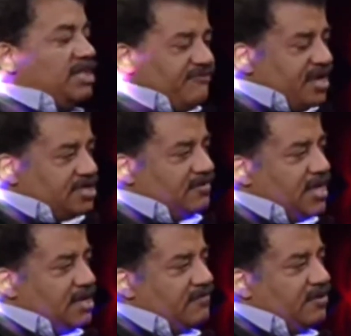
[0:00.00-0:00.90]
in the
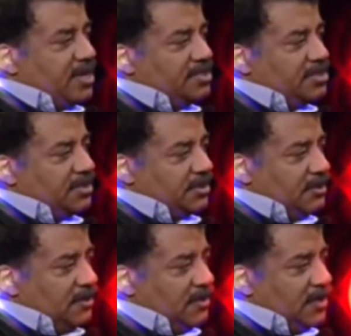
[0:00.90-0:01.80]
face of that information.
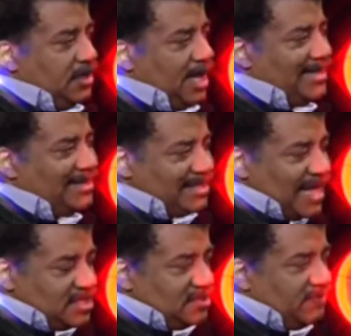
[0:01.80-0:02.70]
I
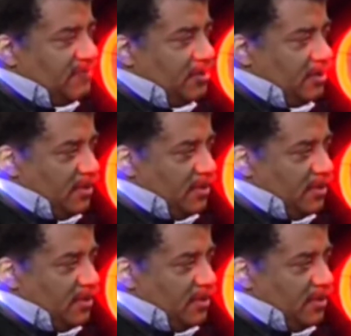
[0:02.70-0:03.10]
think that's the